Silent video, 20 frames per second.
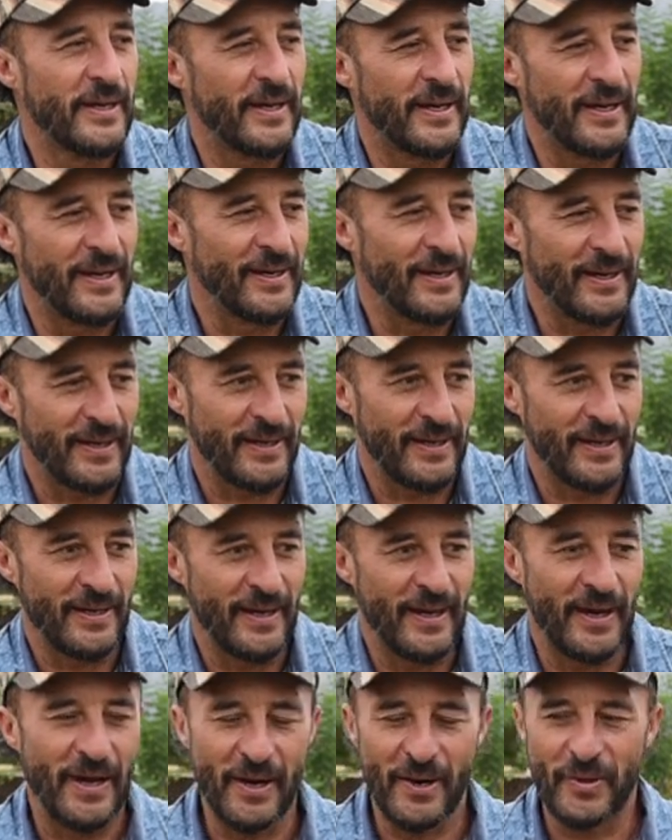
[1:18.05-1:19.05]
And like,
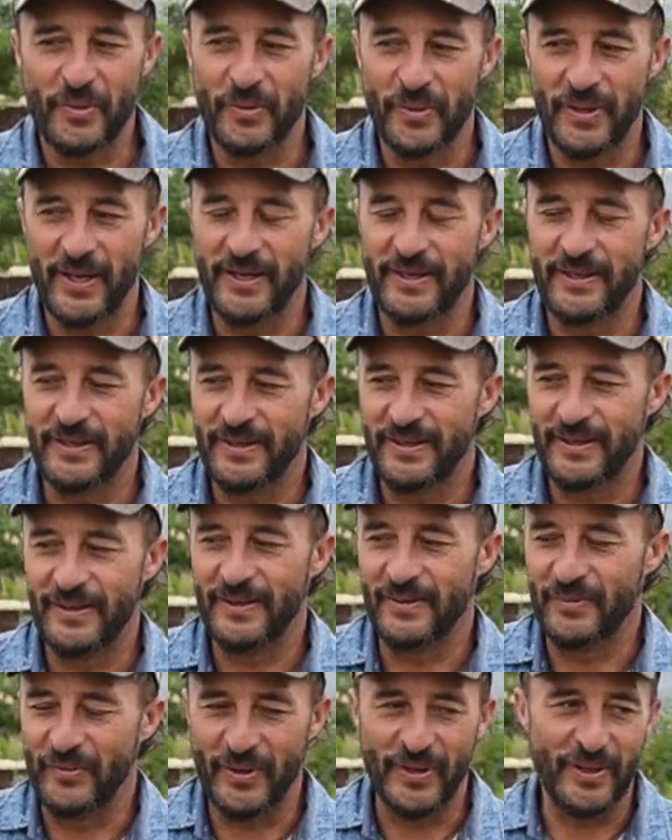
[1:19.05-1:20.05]
how will they,
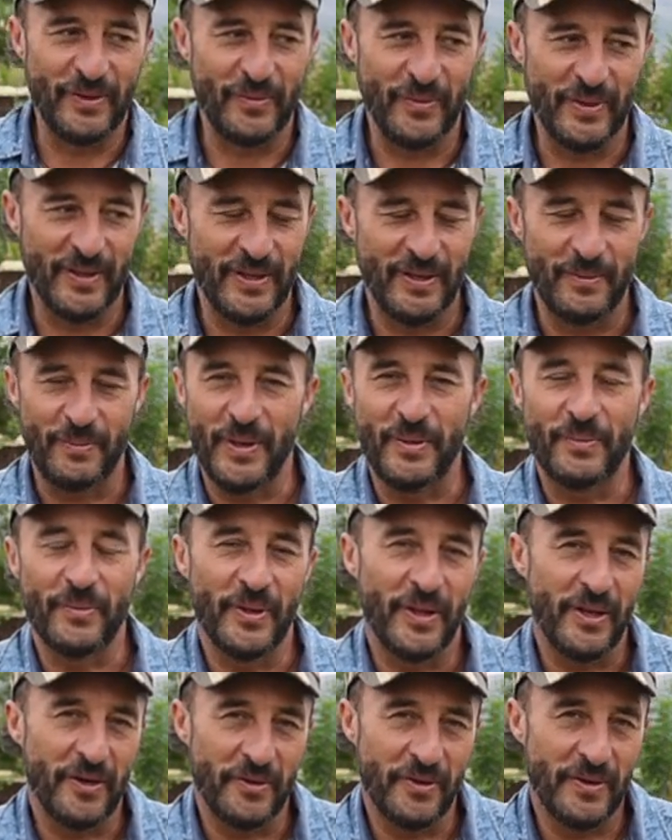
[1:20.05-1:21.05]
when the people
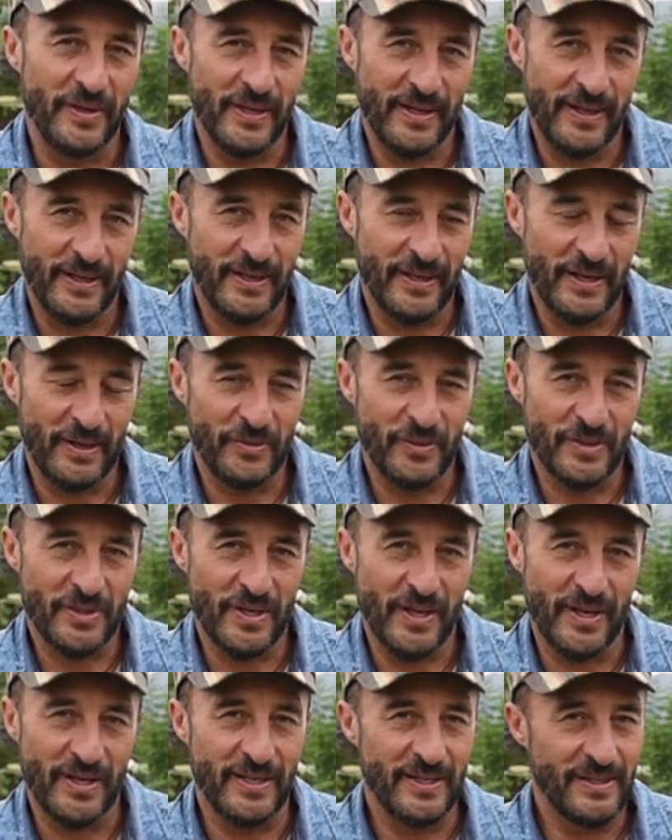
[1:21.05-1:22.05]
that are in the
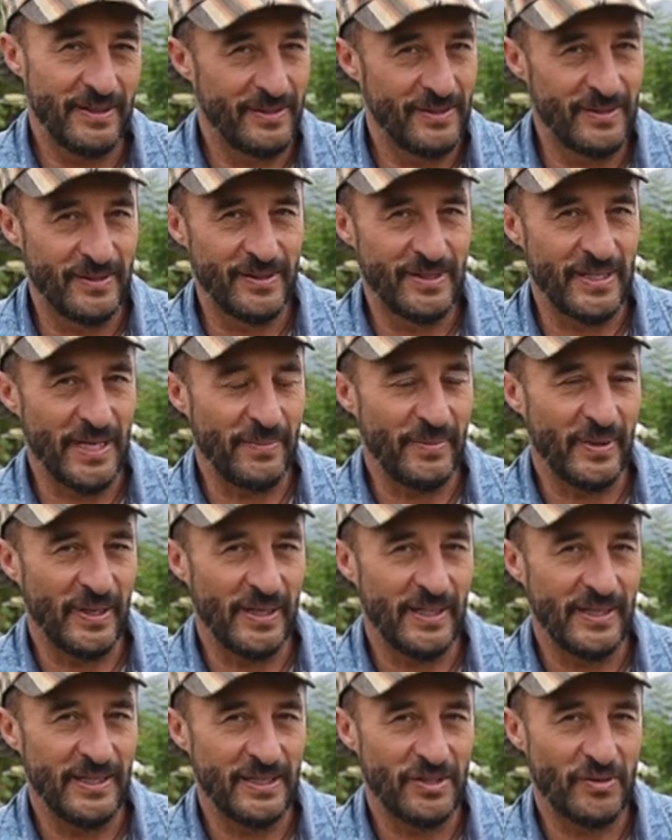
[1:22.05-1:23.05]
countryside are
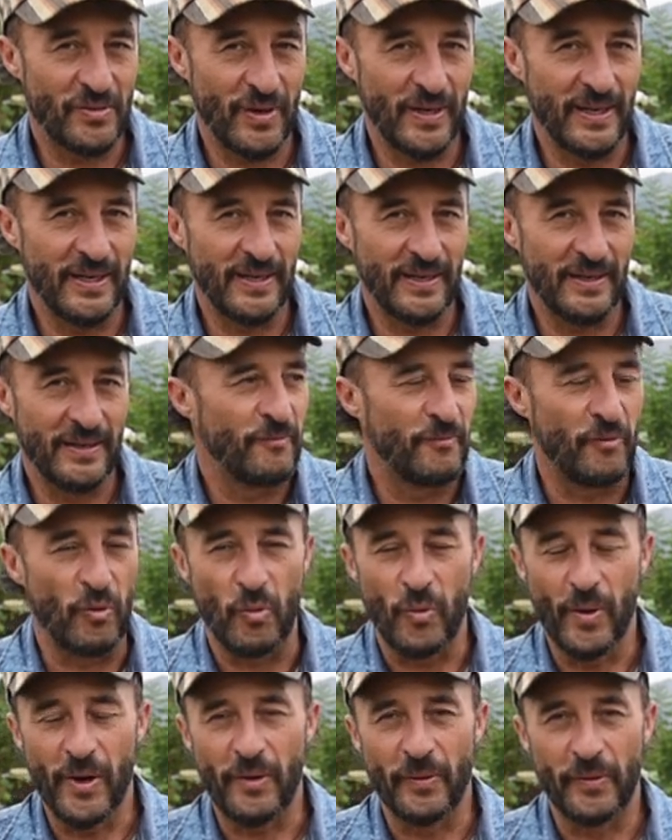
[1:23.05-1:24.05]
seemingly struggling for
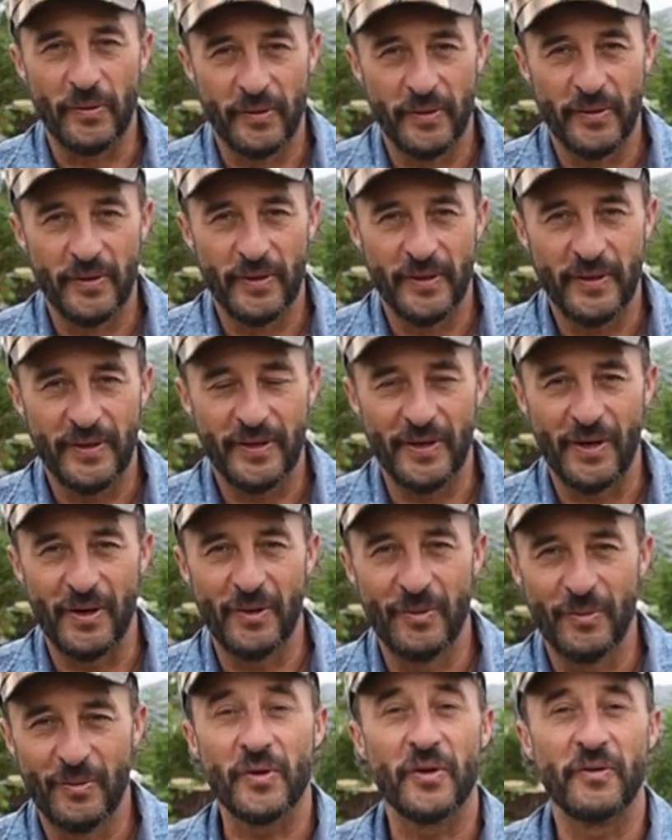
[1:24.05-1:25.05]
wealth, you
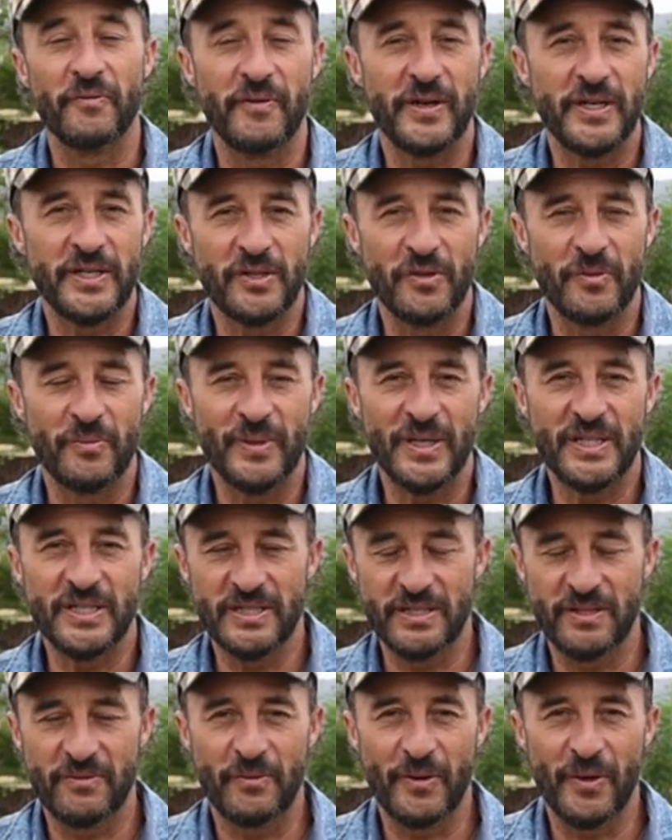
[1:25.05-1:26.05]
know, conventional
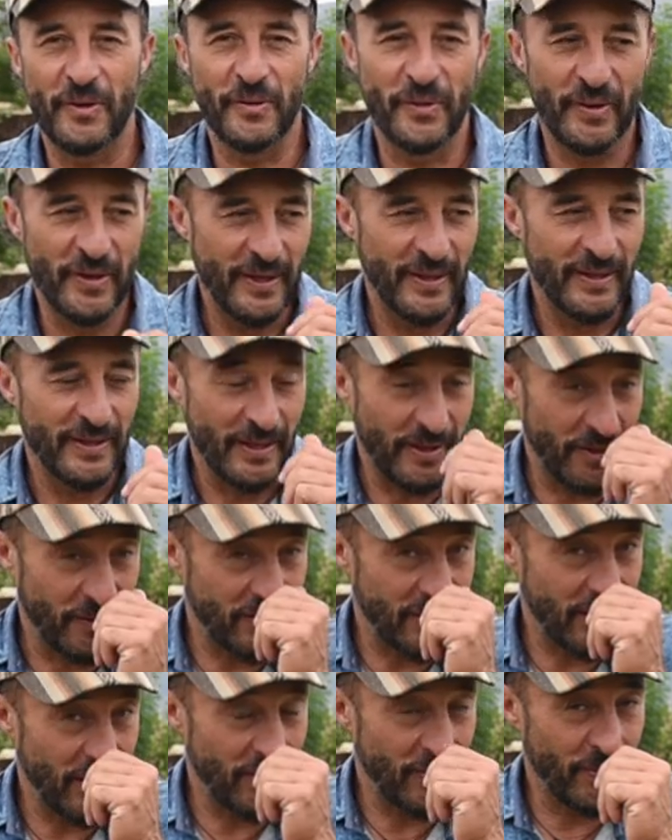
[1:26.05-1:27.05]
measures of wealth, they don't
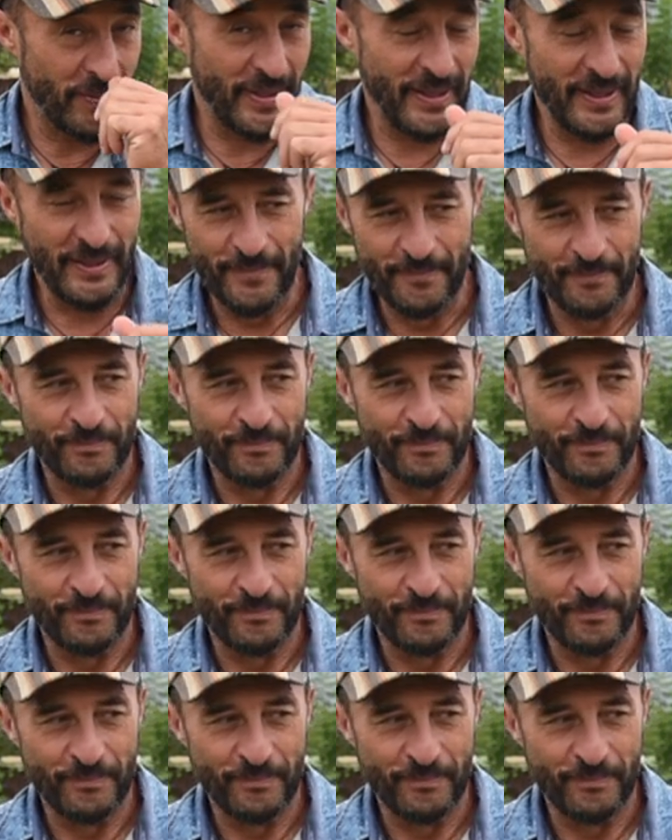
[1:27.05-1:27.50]
seem to be